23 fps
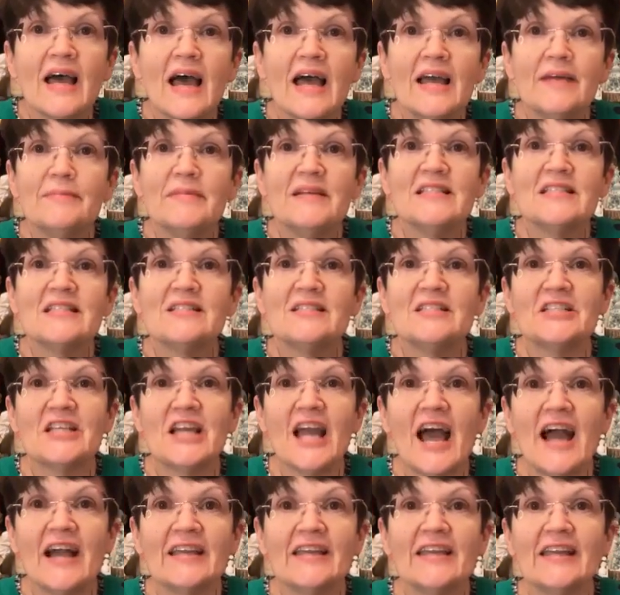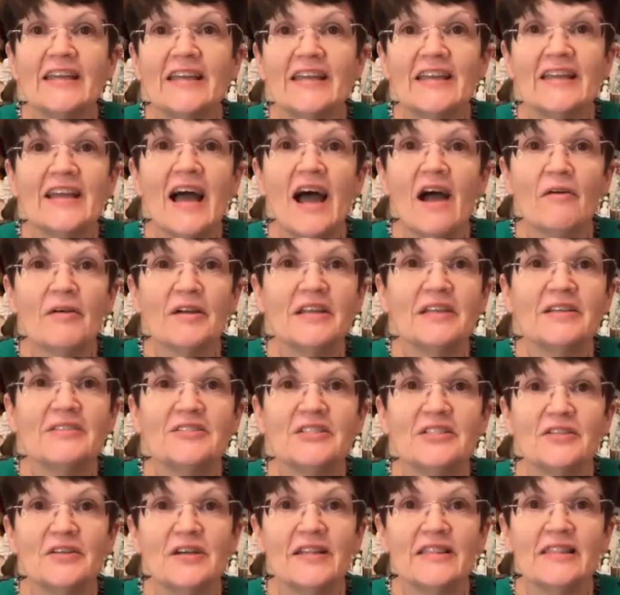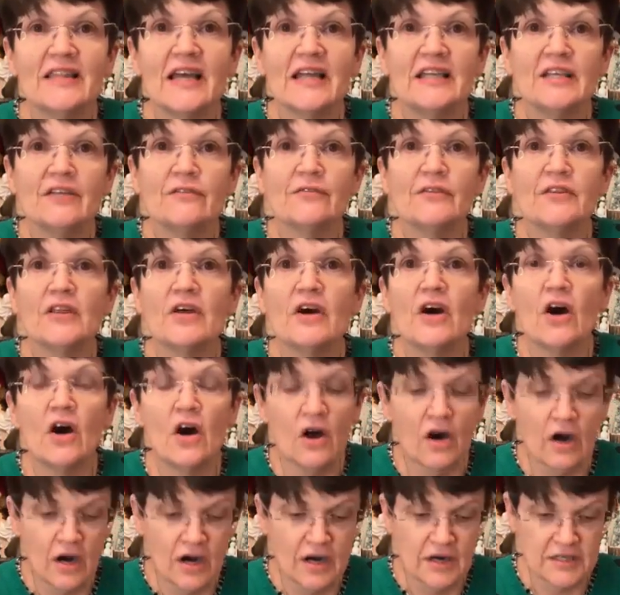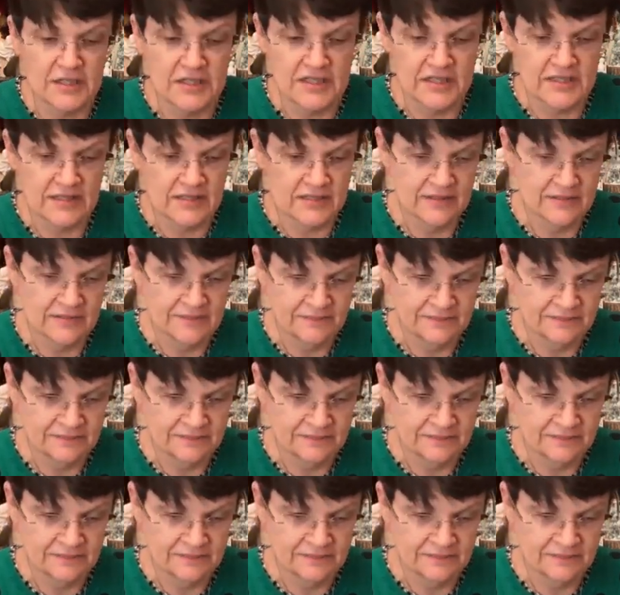Hey Miss Jackie, how are you doing? Thank you for the hearts.